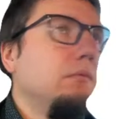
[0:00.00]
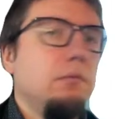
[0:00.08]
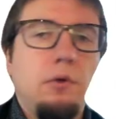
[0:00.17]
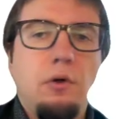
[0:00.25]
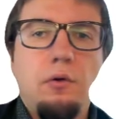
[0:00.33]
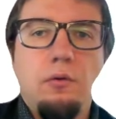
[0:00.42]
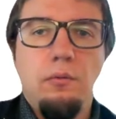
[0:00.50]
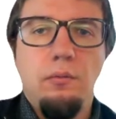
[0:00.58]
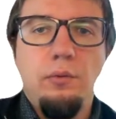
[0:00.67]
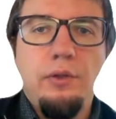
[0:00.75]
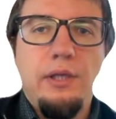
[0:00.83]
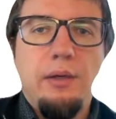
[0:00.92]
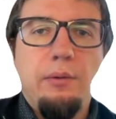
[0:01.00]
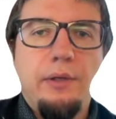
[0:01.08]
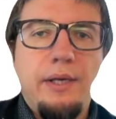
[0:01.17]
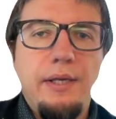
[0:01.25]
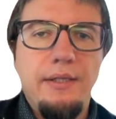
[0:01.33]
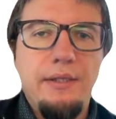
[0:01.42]
or in our
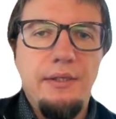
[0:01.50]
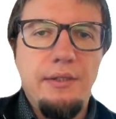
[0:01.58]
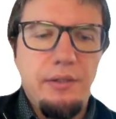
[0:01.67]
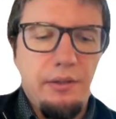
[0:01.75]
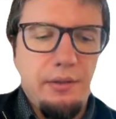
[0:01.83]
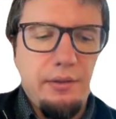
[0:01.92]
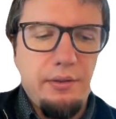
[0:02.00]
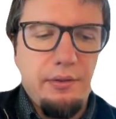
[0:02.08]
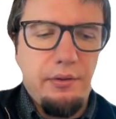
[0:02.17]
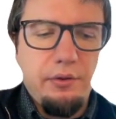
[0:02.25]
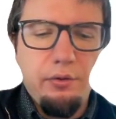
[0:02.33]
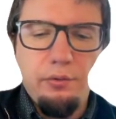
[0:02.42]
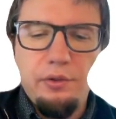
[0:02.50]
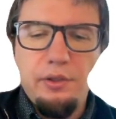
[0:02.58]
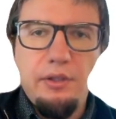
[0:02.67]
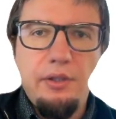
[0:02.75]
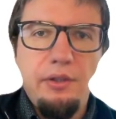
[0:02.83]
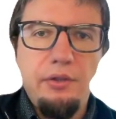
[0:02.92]
case is
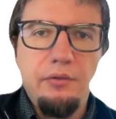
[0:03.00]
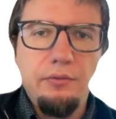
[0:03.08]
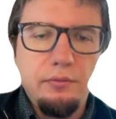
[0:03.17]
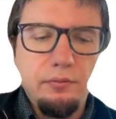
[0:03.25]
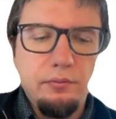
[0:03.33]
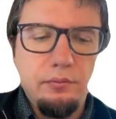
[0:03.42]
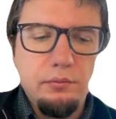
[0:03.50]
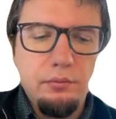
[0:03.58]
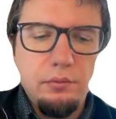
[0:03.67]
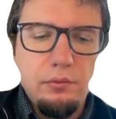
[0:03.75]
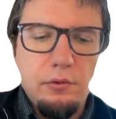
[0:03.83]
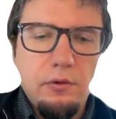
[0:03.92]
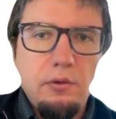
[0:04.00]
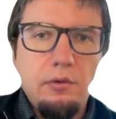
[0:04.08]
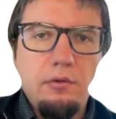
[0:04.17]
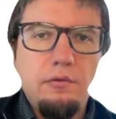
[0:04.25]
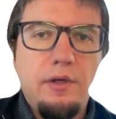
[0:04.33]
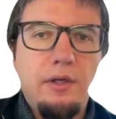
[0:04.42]
QDD
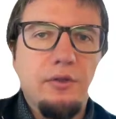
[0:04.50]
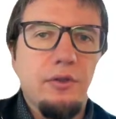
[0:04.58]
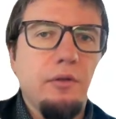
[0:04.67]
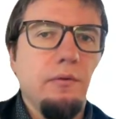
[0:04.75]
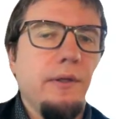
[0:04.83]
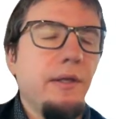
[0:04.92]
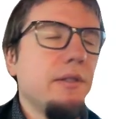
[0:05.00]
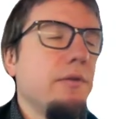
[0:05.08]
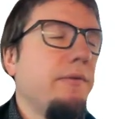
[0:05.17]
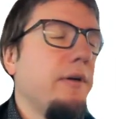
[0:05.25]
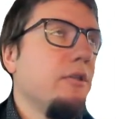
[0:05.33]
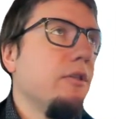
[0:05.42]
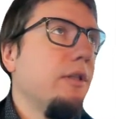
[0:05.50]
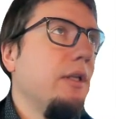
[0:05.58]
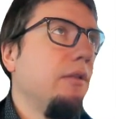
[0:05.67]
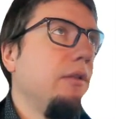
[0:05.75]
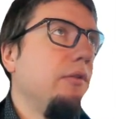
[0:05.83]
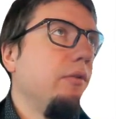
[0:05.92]
function. Yeah, so function
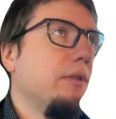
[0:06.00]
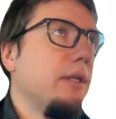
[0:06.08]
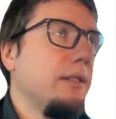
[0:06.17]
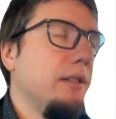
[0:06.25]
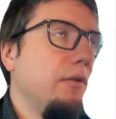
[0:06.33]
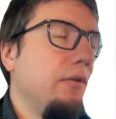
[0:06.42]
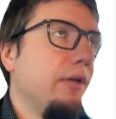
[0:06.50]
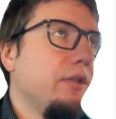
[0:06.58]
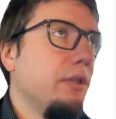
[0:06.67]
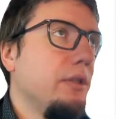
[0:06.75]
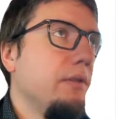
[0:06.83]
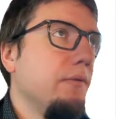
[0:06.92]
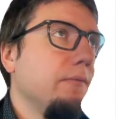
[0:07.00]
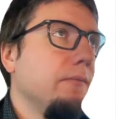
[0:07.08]
that returns accelerations.